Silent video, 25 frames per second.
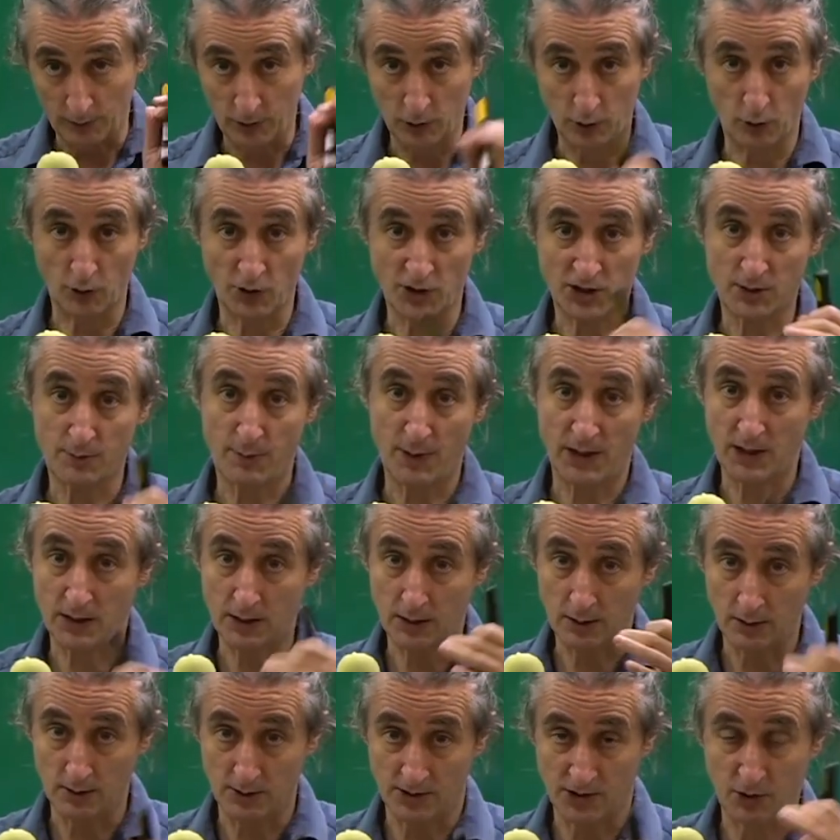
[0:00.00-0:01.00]
Good
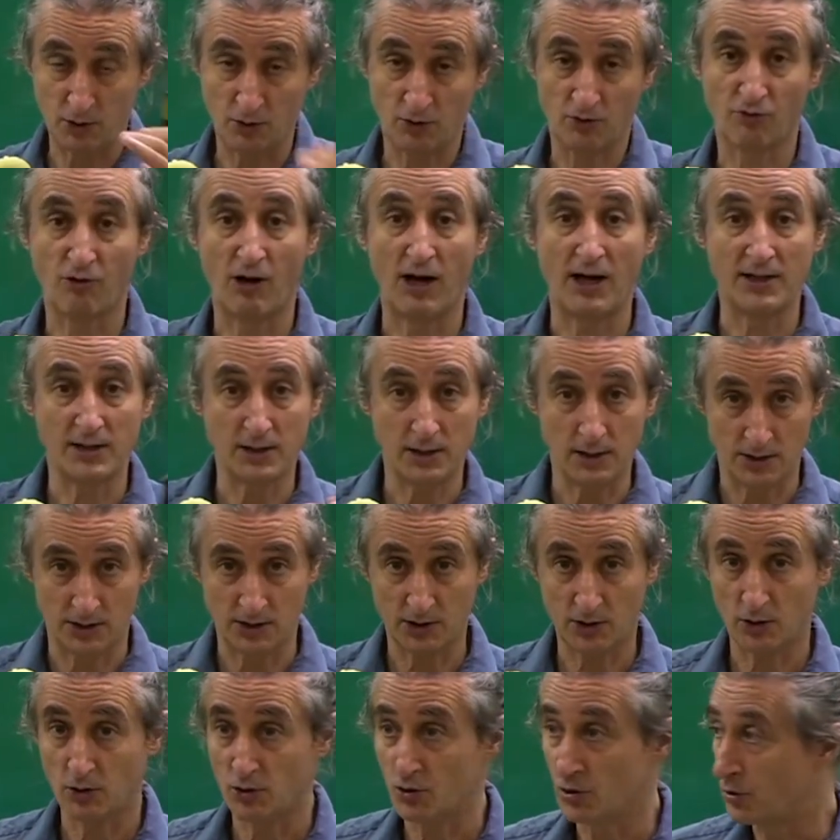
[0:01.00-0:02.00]
speakers, good writers
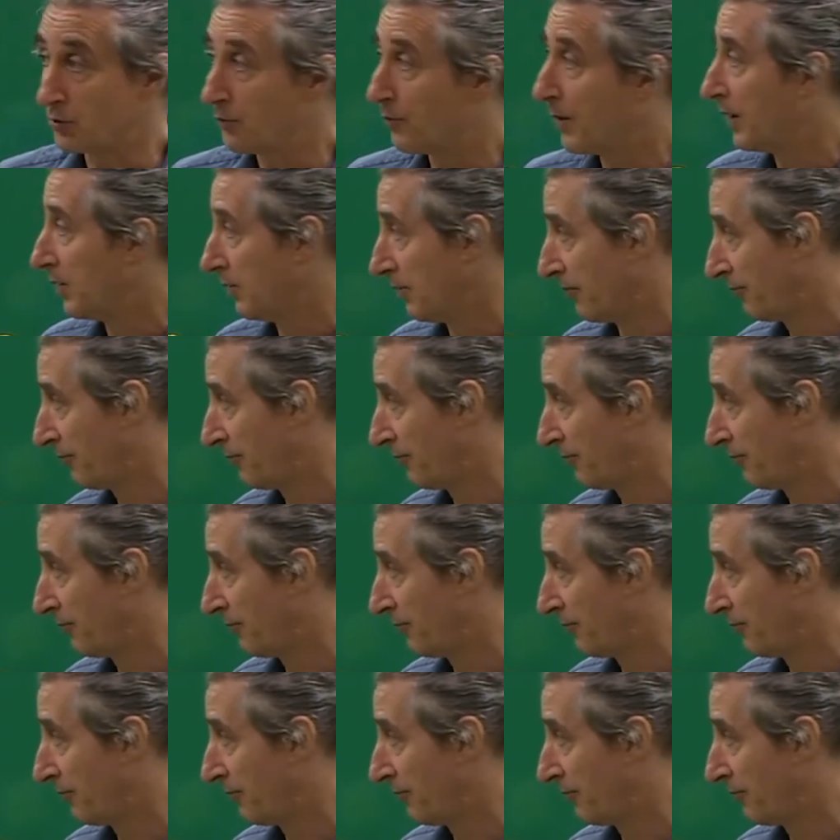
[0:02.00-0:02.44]
can do both.